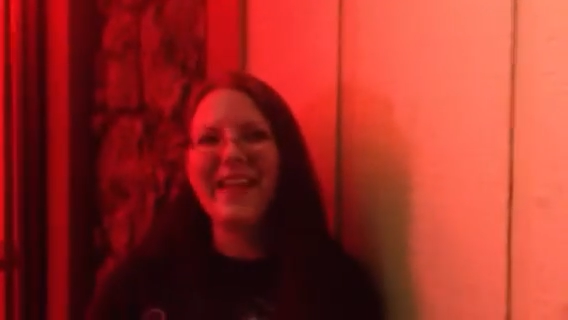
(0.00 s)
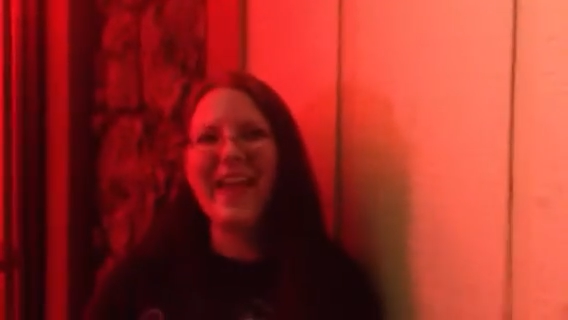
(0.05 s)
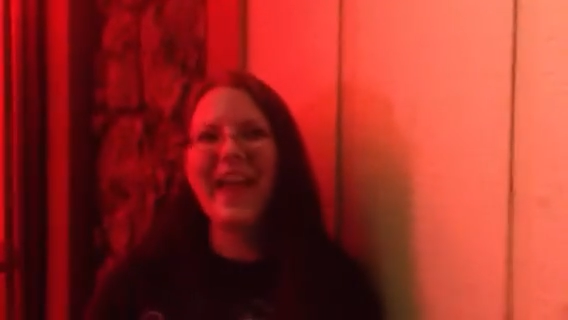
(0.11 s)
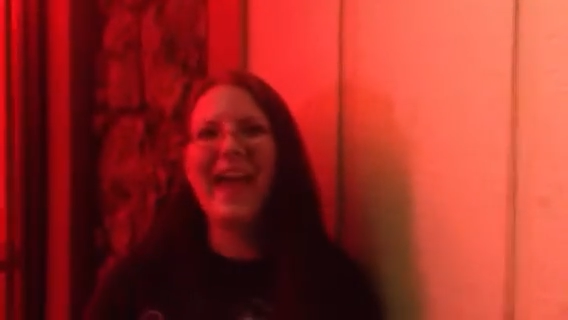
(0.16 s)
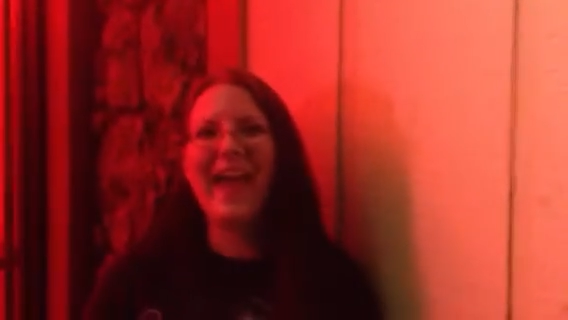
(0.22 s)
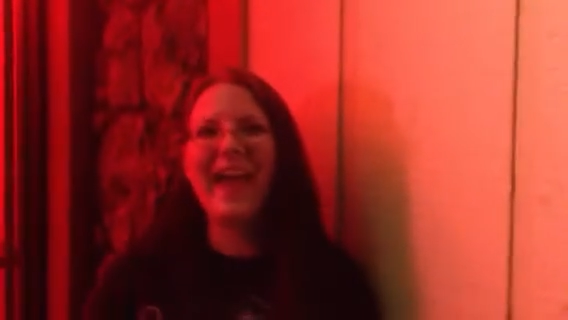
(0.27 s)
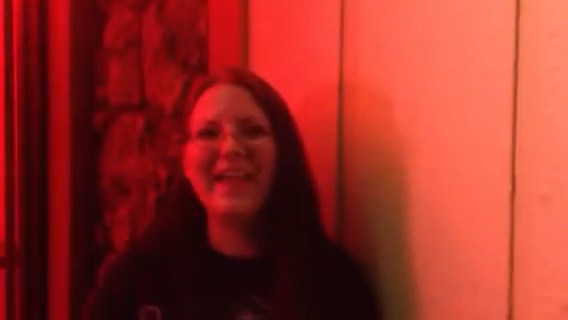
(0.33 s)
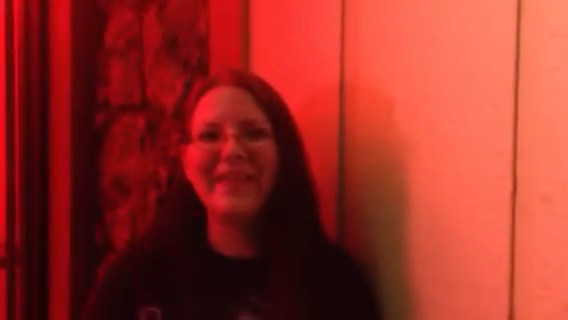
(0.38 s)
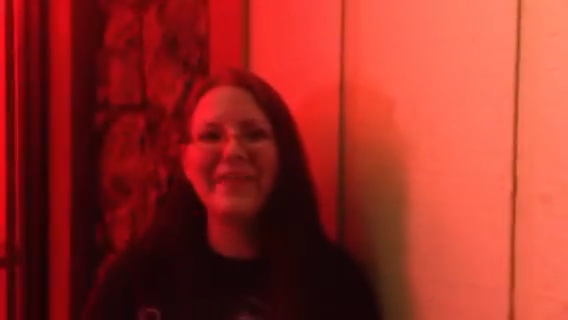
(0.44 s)

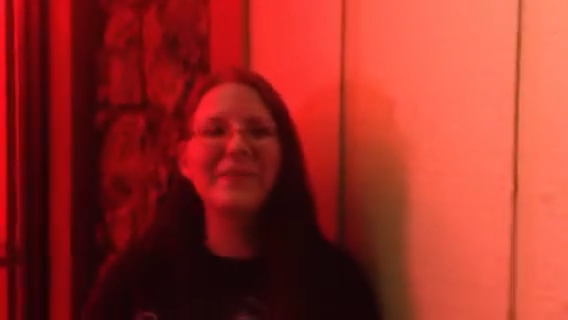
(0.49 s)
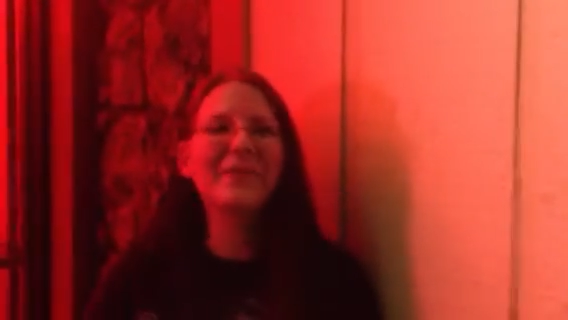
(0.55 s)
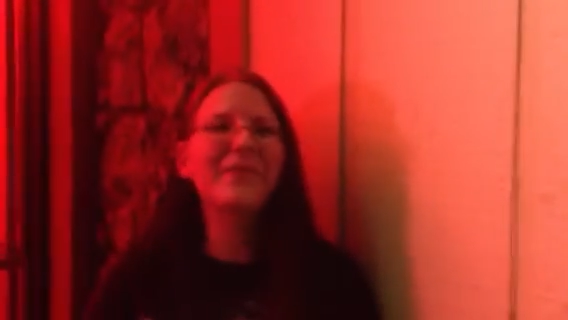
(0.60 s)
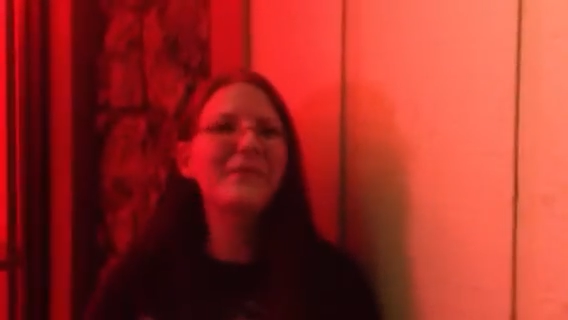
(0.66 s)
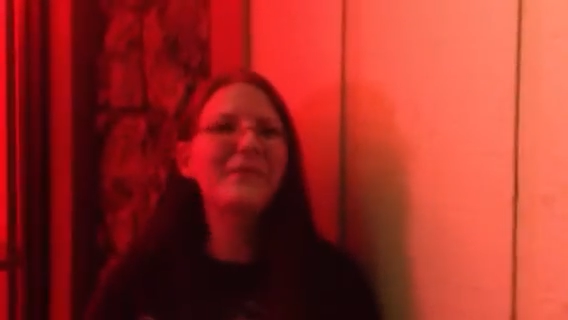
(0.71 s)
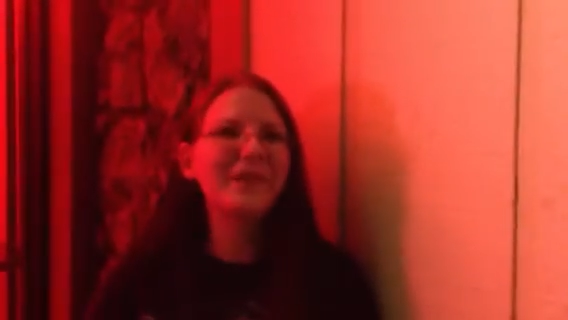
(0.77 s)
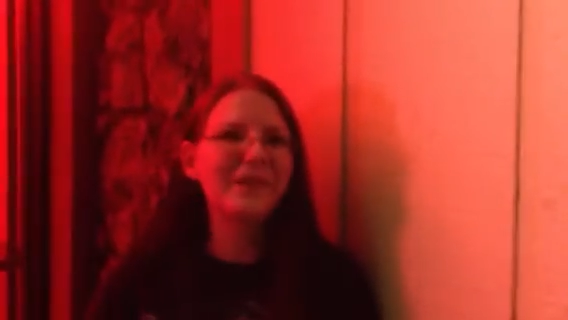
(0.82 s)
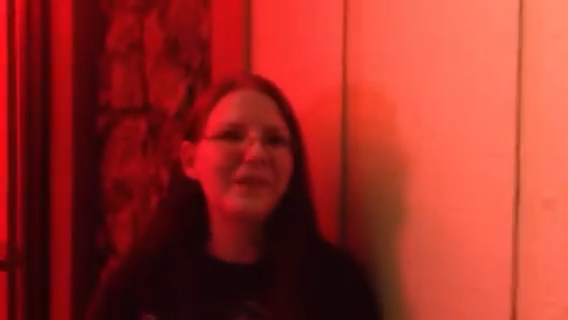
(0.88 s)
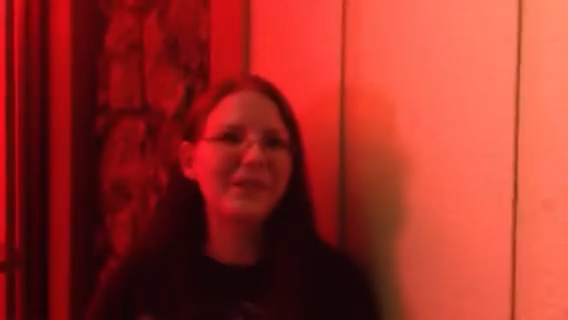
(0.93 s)
Yeah, that
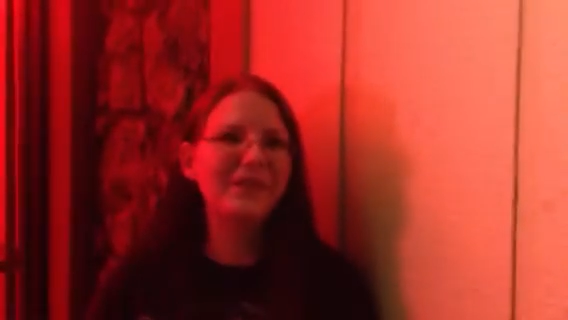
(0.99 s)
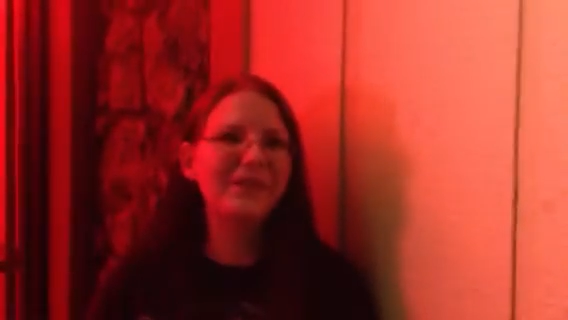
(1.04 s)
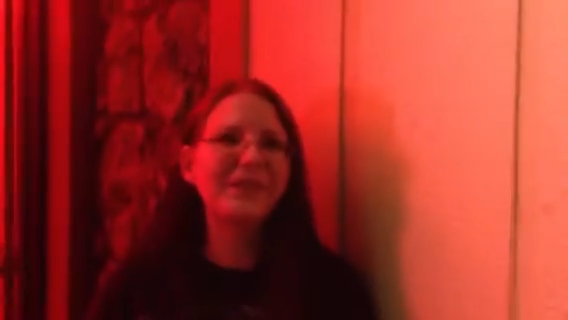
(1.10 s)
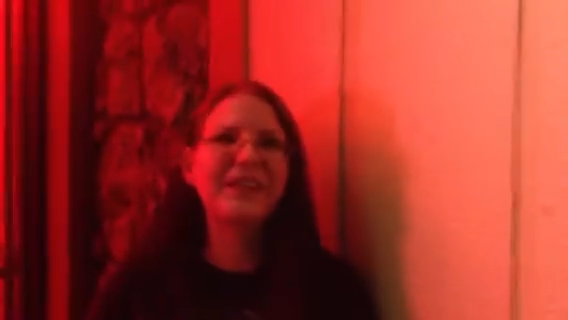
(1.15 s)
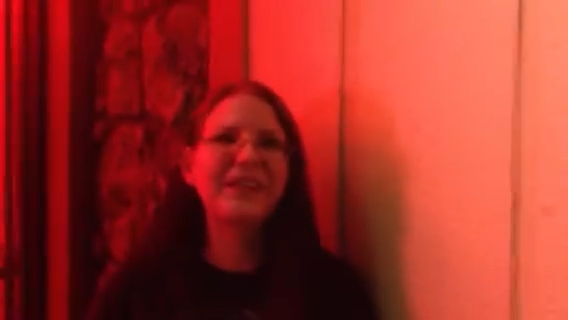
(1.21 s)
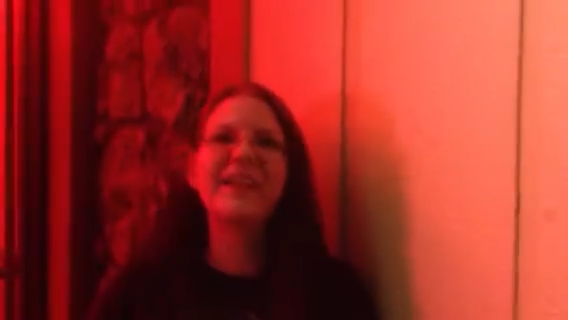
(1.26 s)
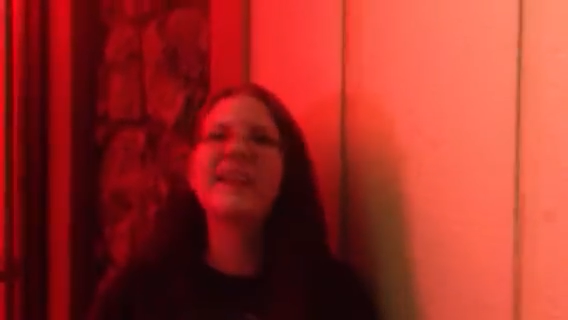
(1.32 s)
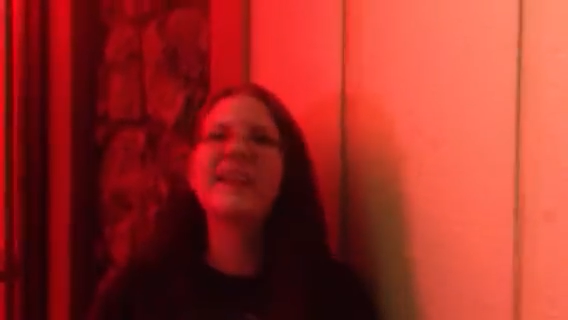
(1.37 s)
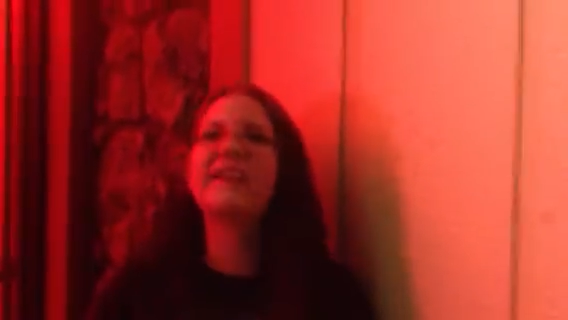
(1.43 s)
we've been
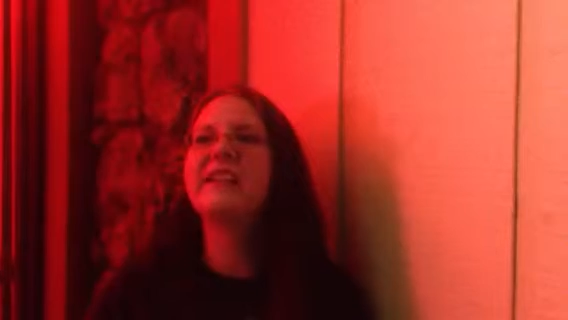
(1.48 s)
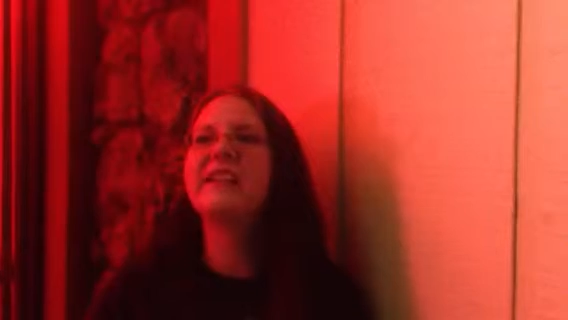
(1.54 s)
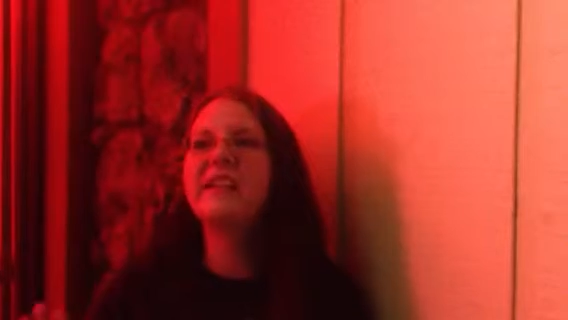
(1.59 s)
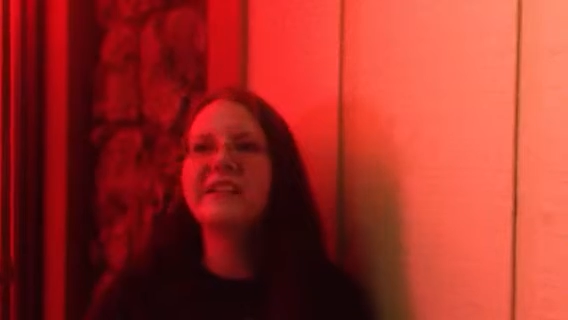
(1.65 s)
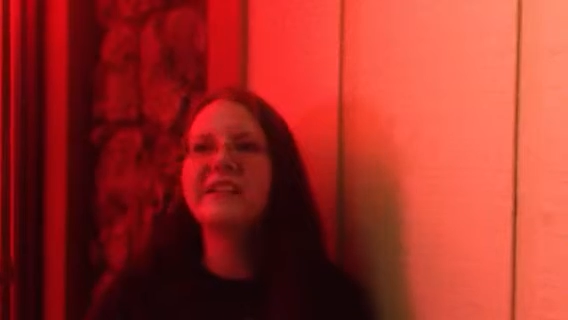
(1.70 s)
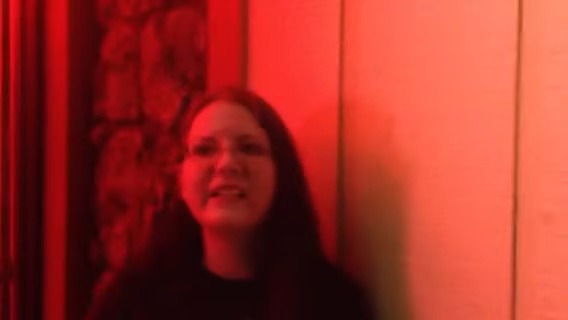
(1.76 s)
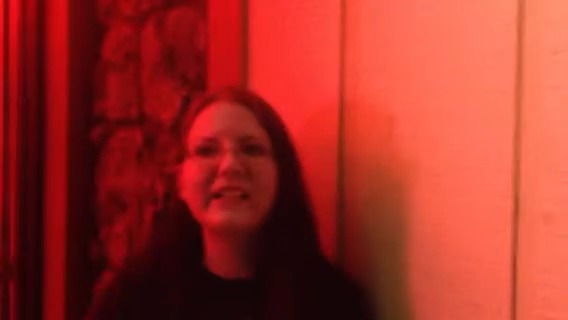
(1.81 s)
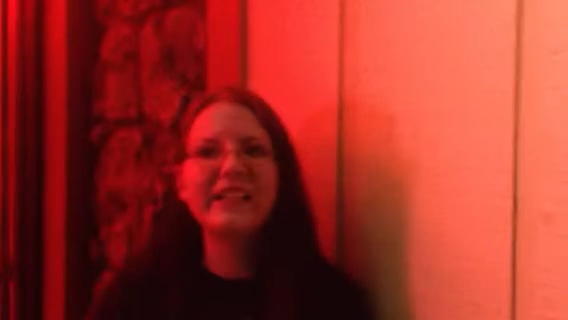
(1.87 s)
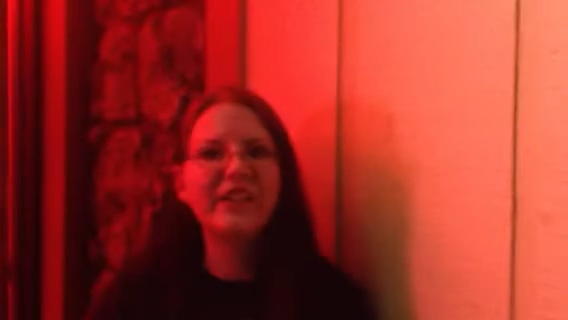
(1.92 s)
using and
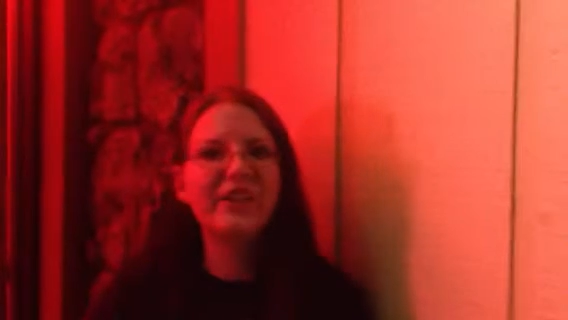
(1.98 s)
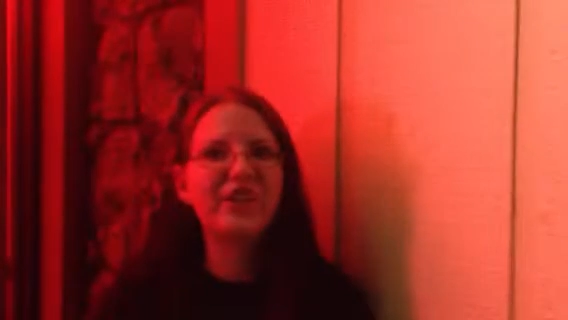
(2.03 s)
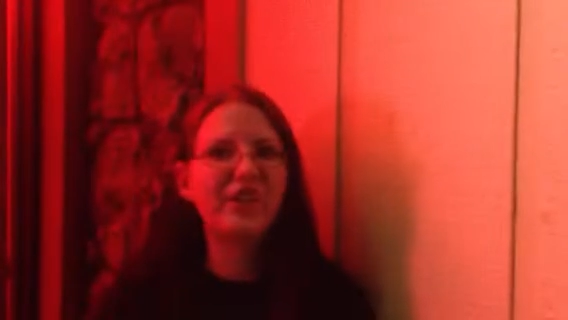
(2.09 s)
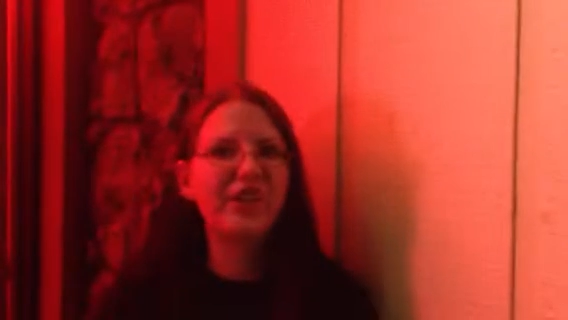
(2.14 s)
literally